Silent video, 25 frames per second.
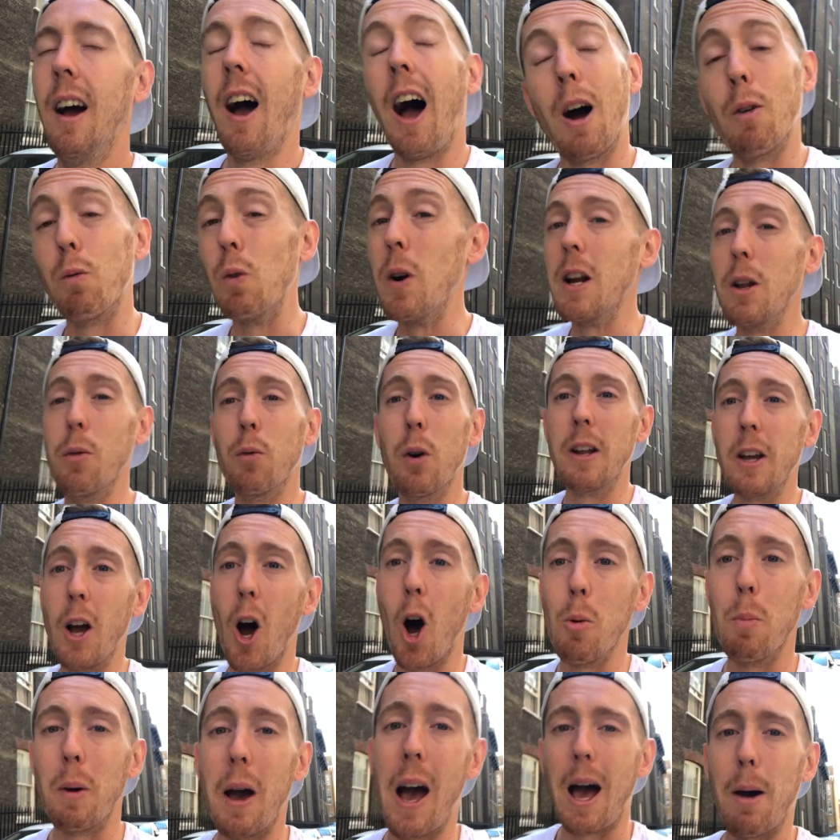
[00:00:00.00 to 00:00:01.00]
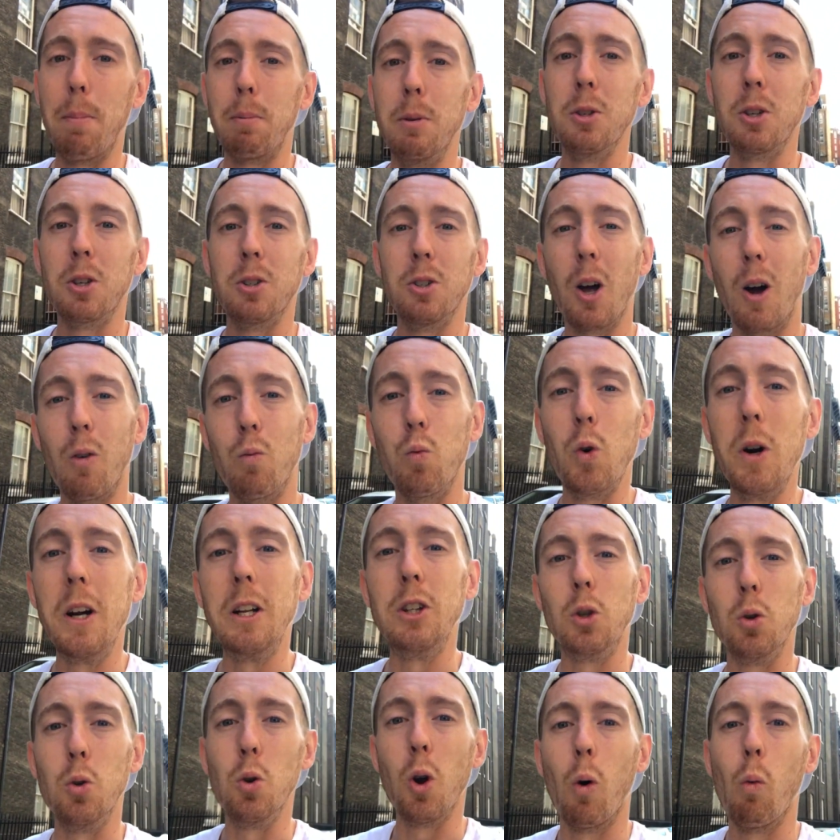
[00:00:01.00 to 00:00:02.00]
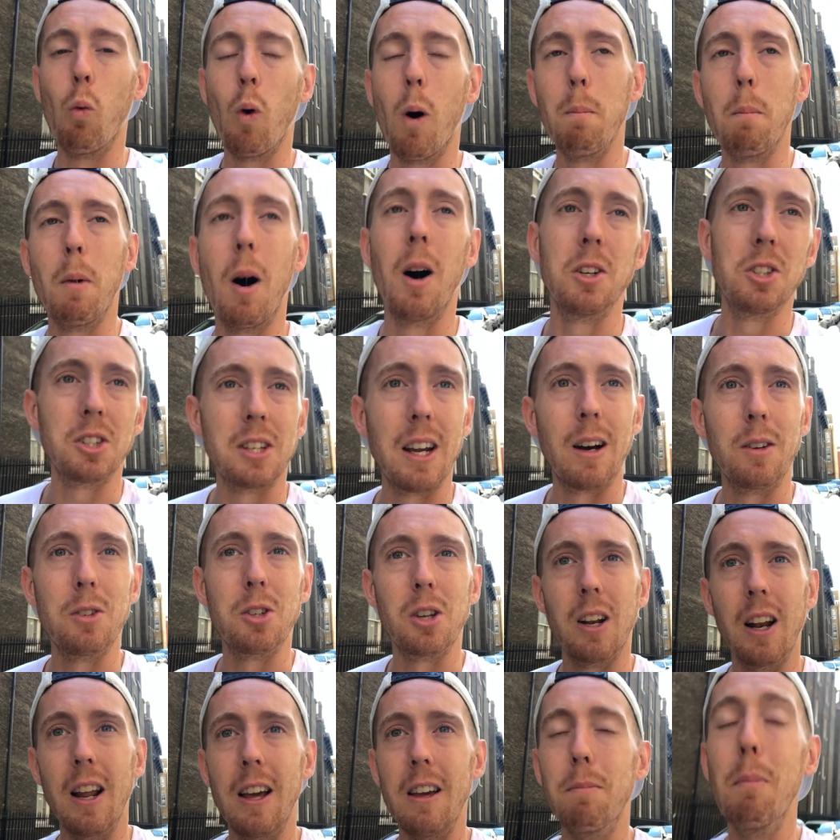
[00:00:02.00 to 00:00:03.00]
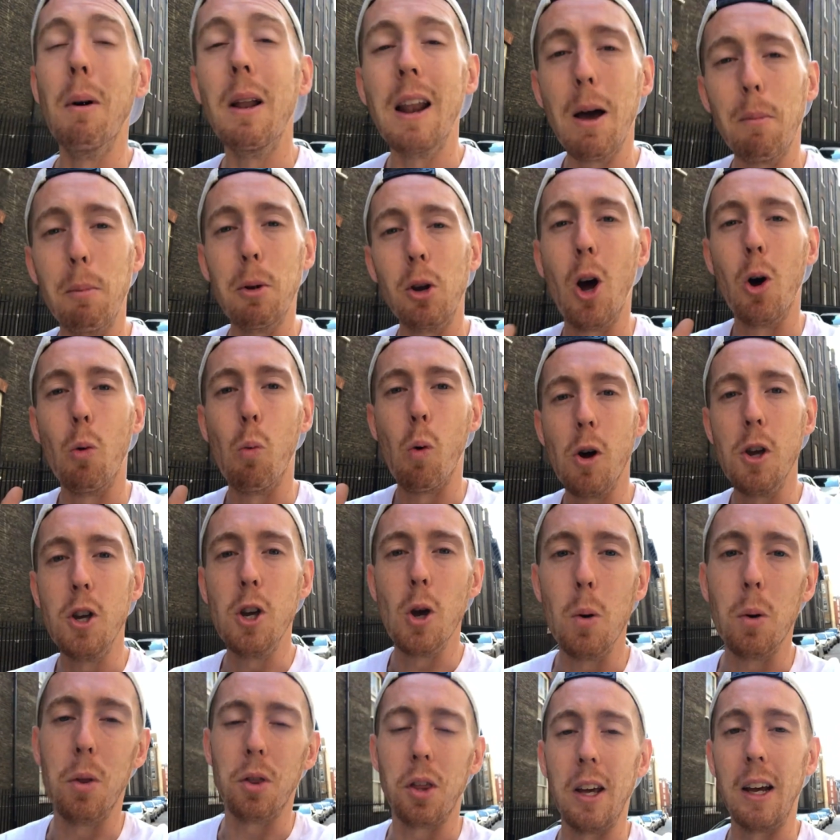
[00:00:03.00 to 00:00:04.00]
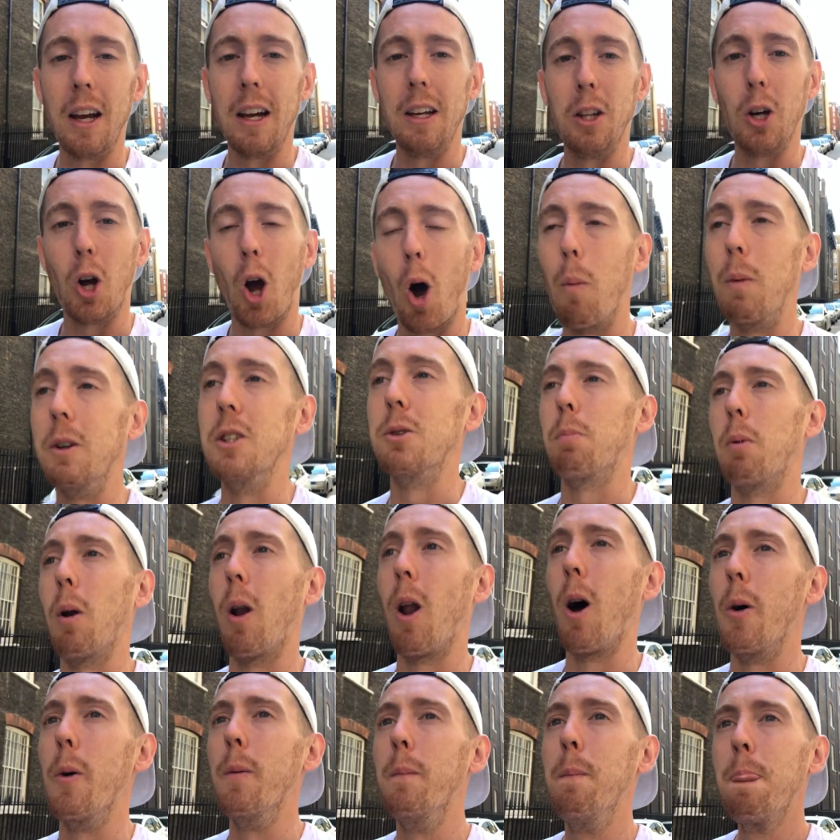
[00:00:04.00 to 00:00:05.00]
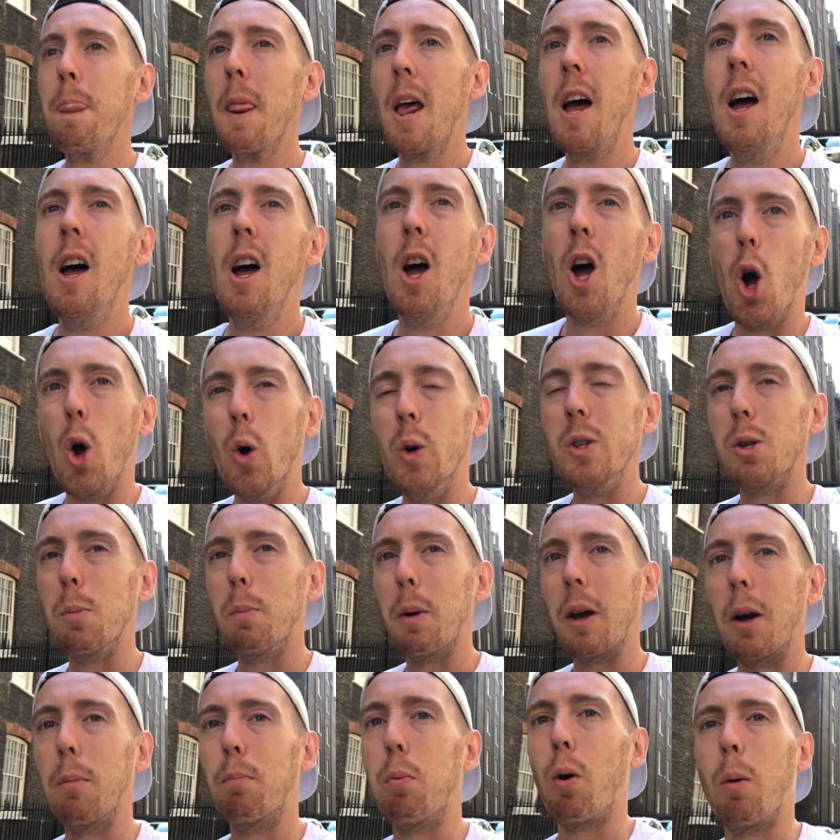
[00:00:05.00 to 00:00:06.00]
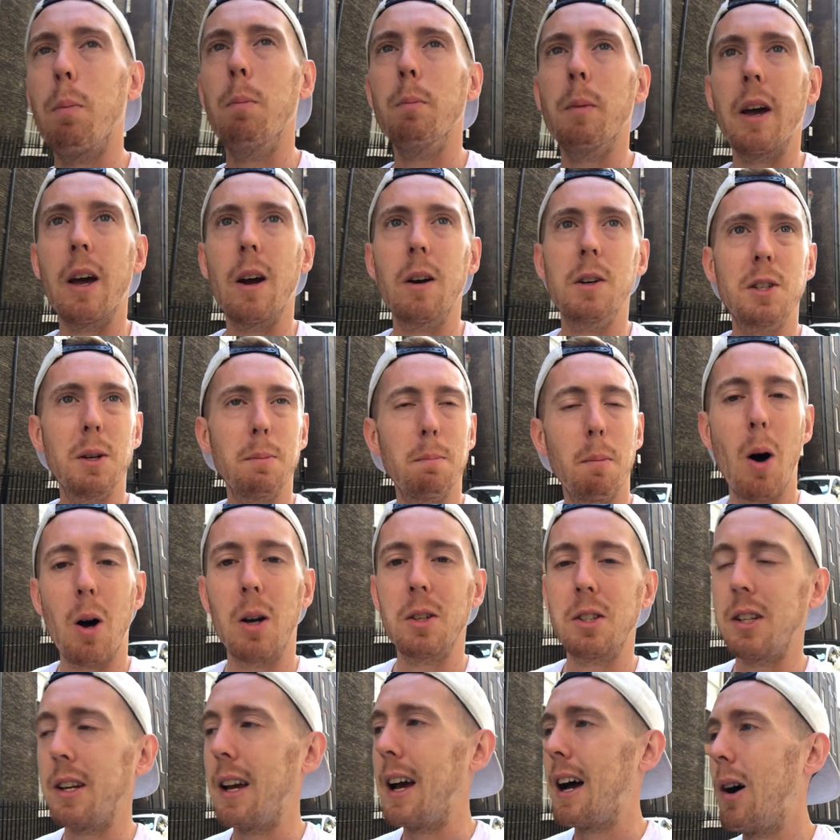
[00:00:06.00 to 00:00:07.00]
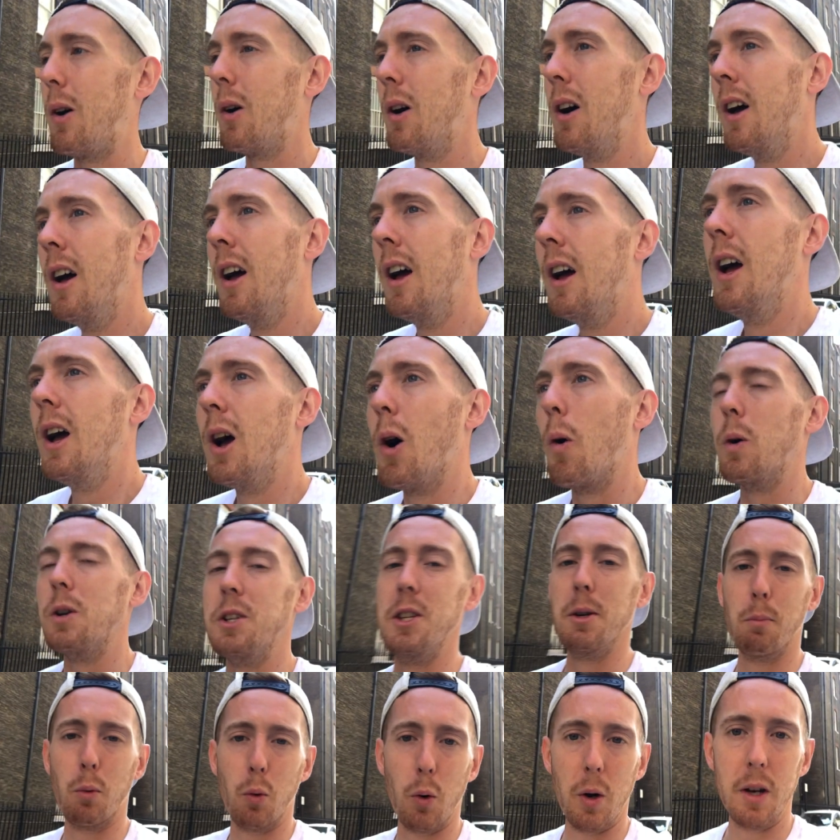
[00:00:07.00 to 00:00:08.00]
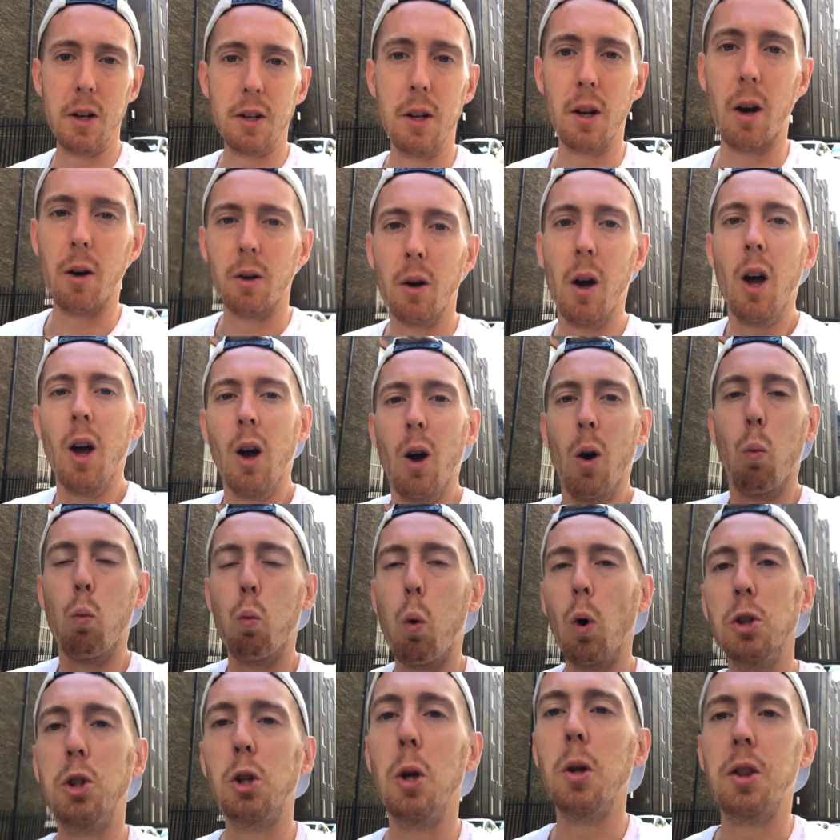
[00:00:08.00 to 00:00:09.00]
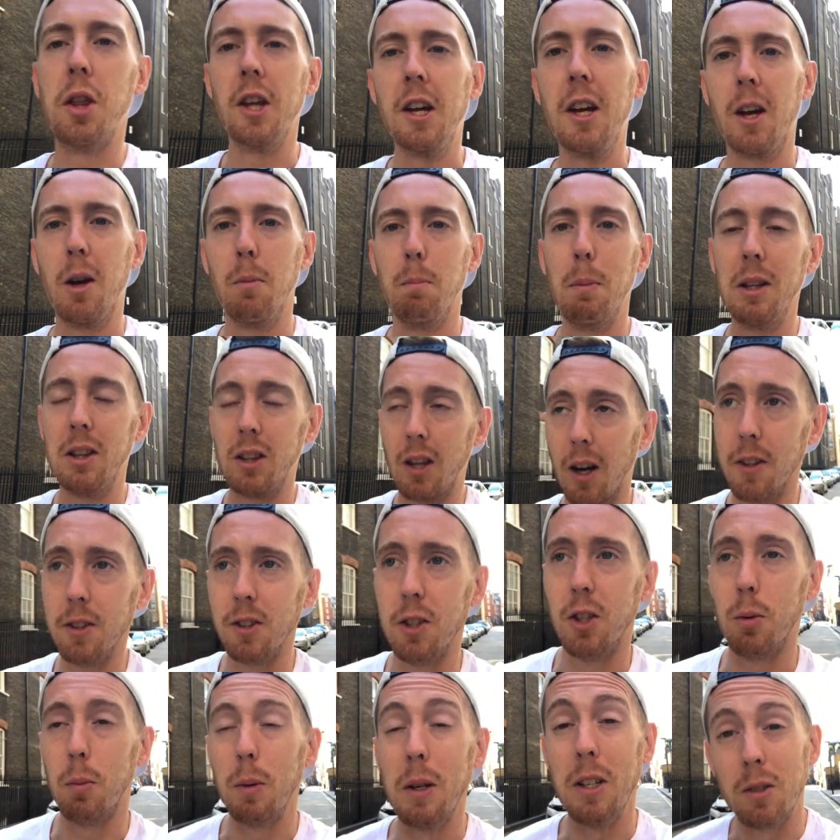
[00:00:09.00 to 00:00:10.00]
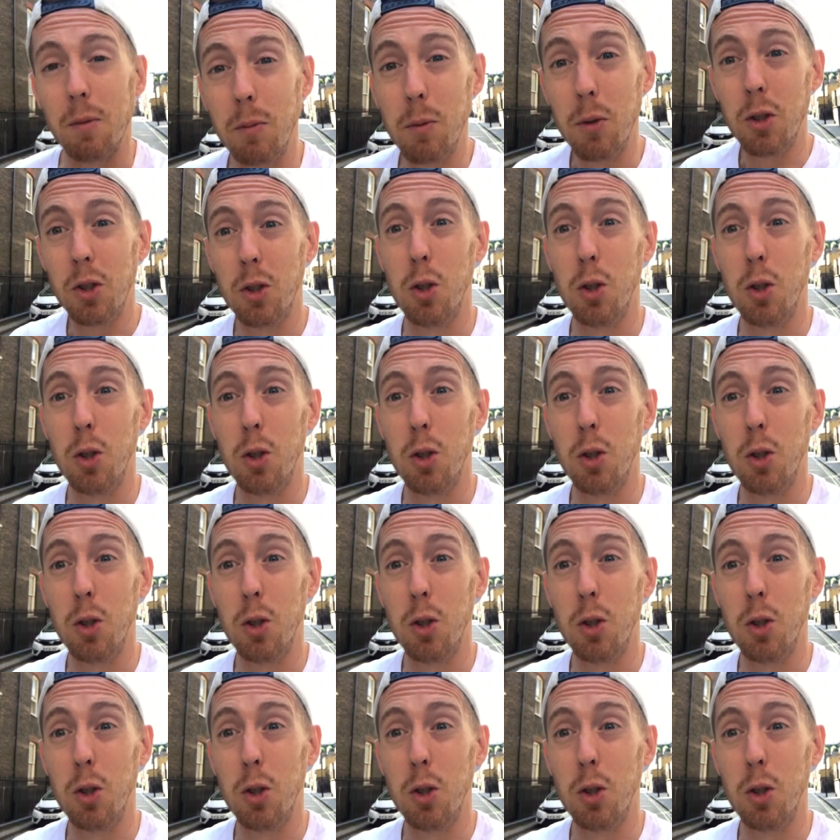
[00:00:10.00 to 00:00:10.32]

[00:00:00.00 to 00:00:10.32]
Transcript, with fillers: I really, really hope it happens because I really do not want Martial to leave. But let me know what you think in the comments below. Who's the bigger problem here? Is it Martial or is it Mourinho? What do you think can be done to